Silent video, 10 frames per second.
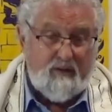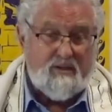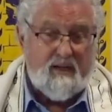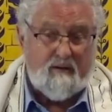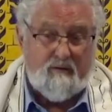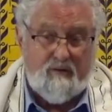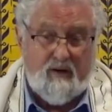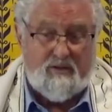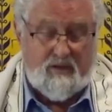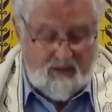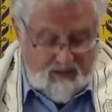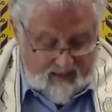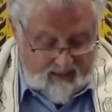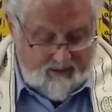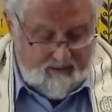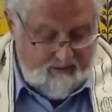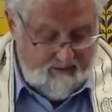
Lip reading: the sacrifices needed